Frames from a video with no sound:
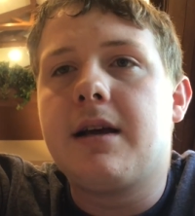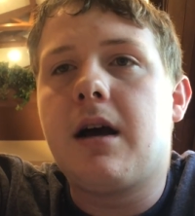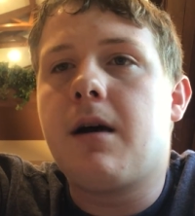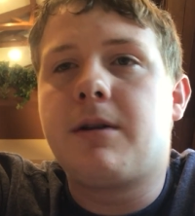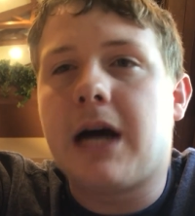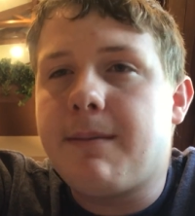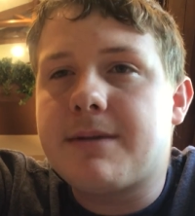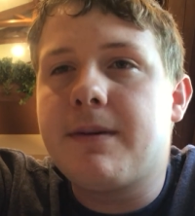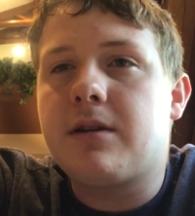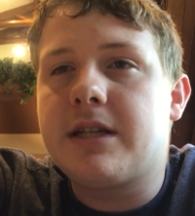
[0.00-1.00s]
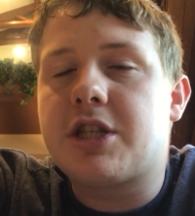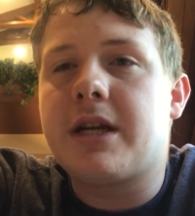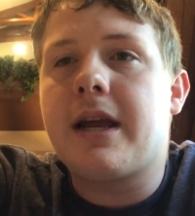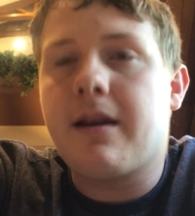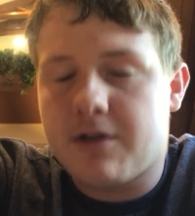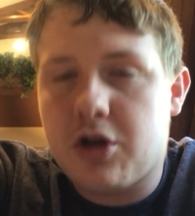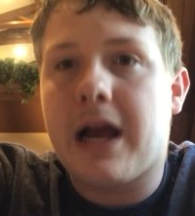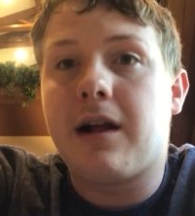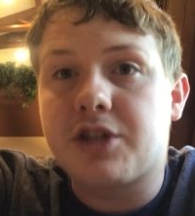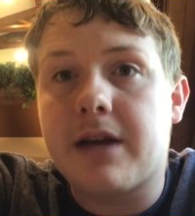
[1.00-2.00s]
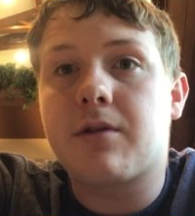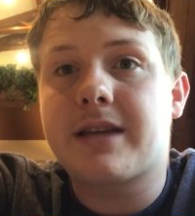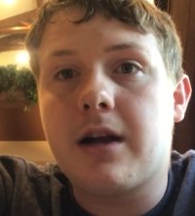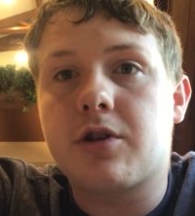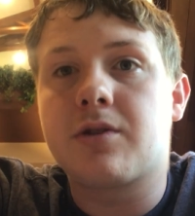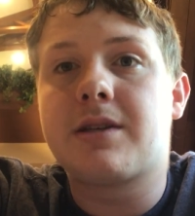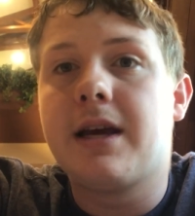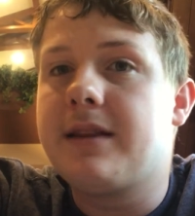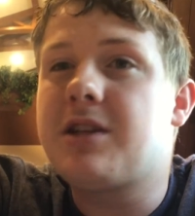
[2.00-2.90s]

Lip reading: Thomas Middleditch and Kyle Chandler's characters,